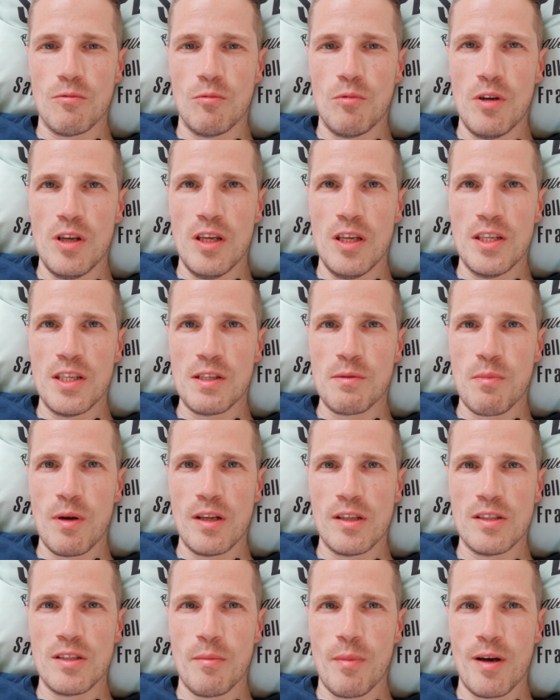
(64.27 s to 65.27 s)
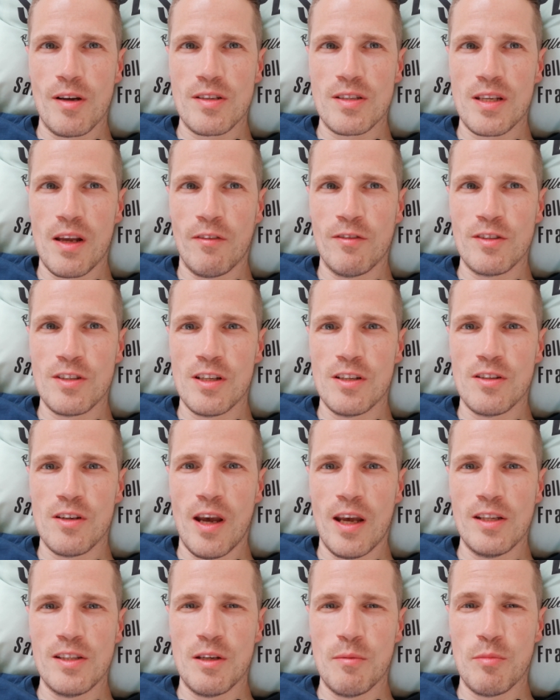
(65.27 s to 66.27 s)
we spend about 70 to
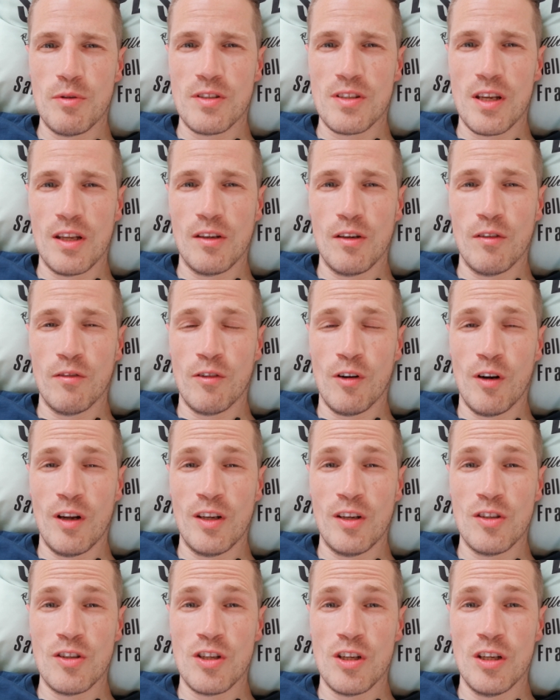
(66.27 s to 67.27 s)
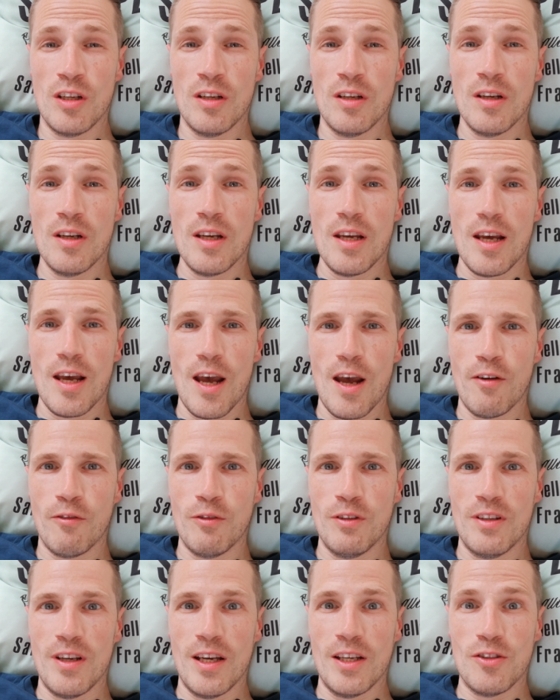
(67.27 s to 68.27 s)
80% of our energy
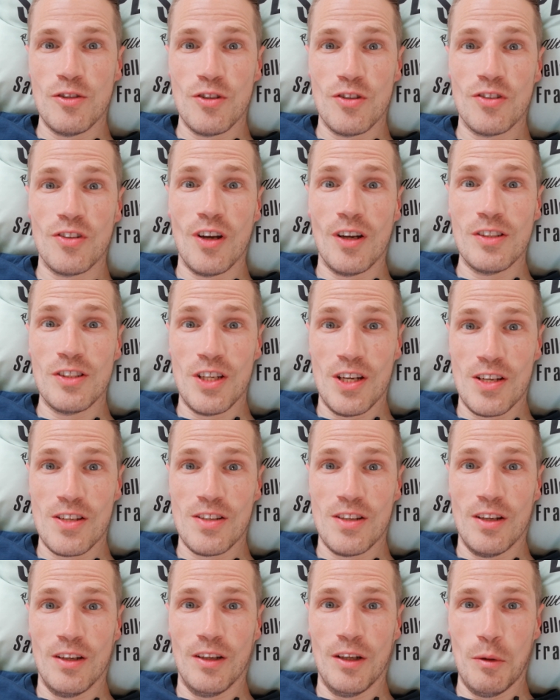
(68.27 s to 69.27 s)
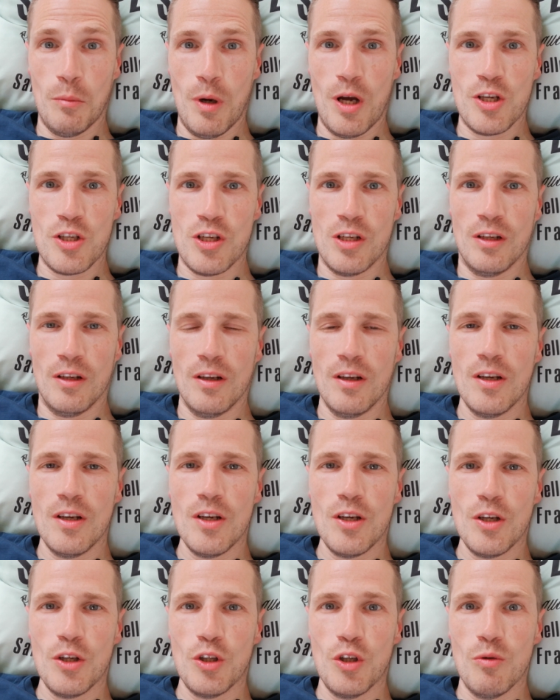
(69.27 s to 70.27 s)
every day just digesting. Imagine,
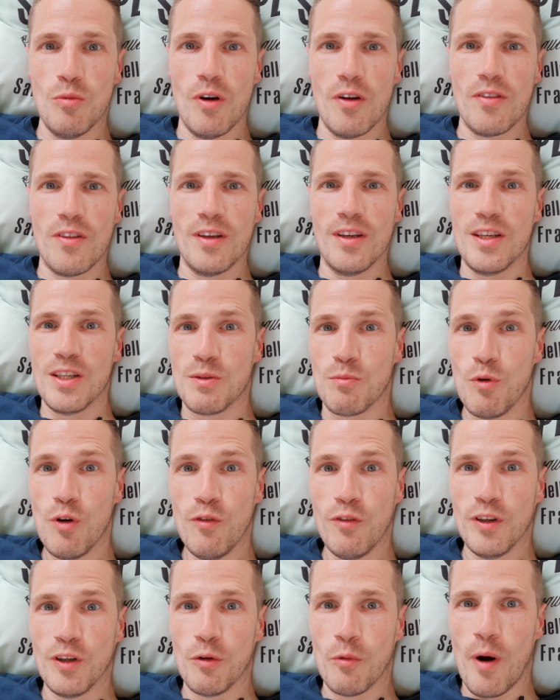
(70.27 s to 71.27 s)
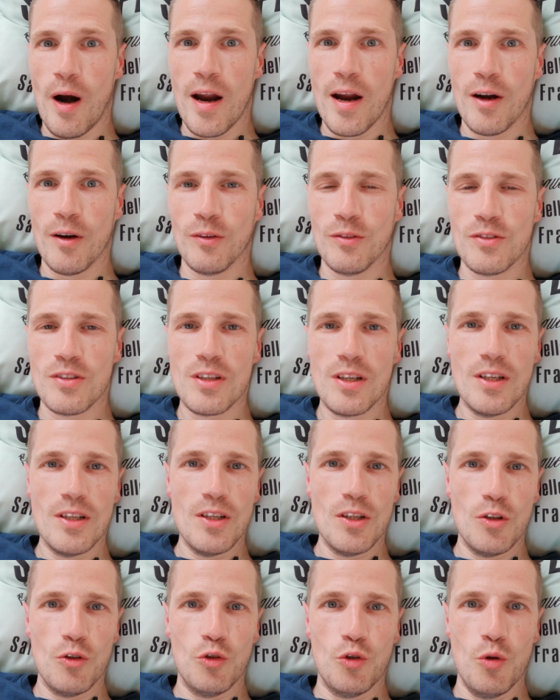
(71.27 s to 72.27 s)
you might think it's moving around,
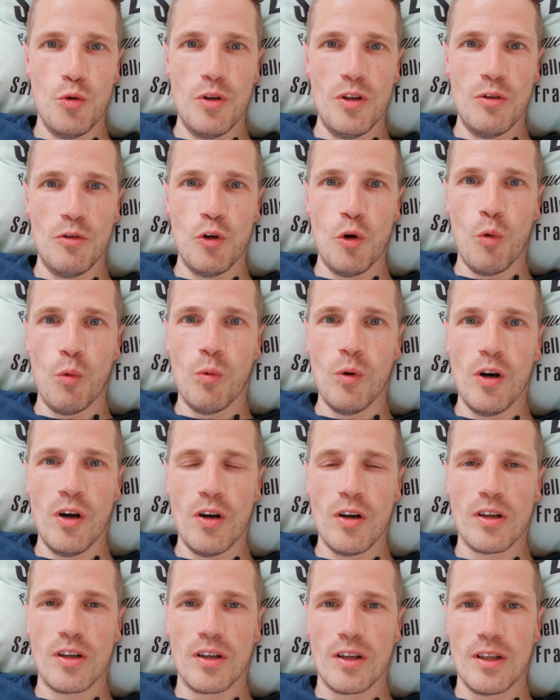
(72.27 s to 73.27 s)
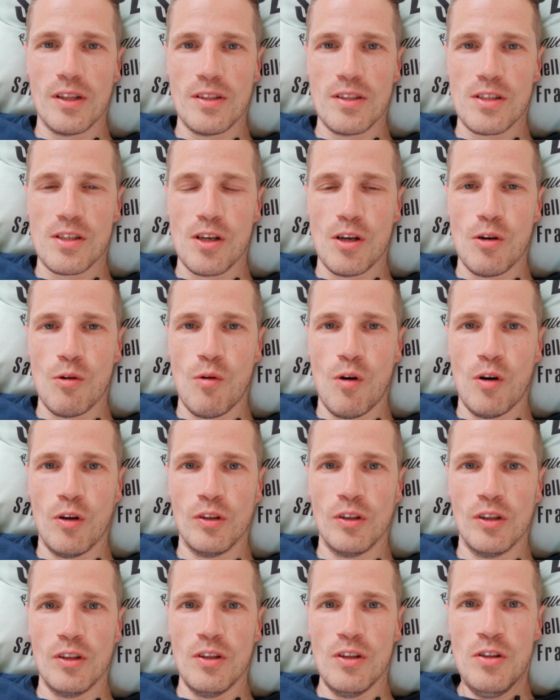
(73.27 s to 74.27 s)
doing your work and so
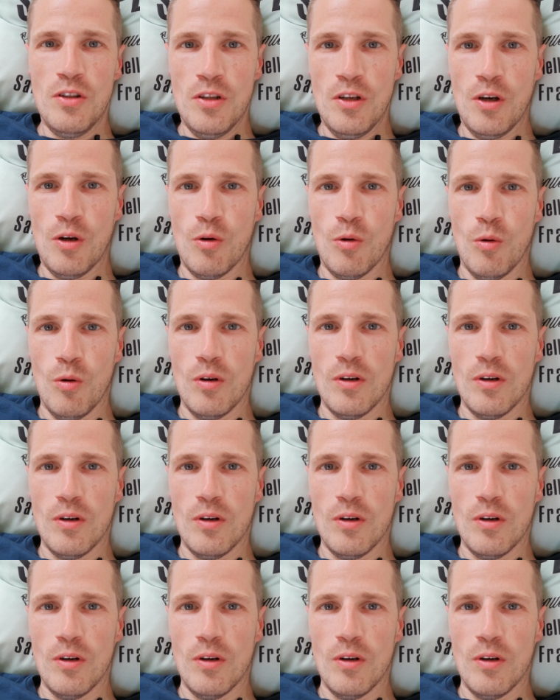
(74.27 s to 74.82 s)
on. No,